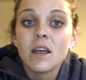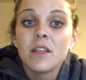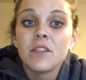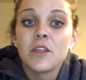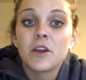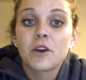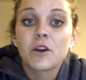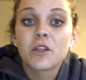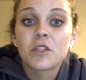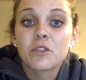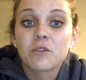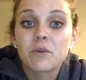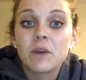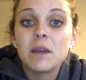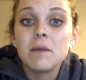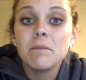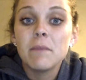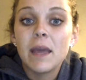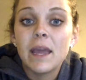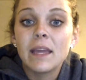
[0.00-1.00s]
There are
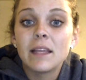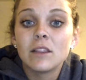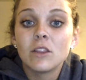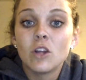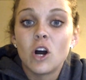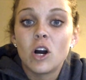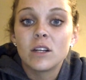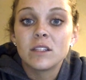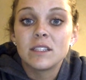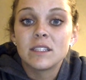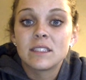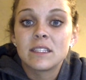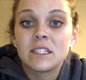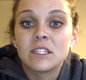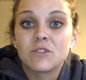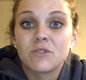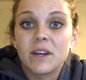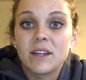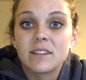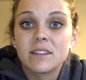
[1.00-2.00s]
3 main
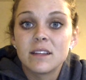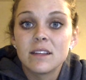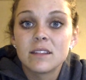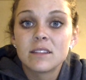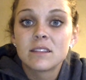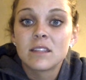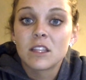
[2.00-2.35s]
long-distance races,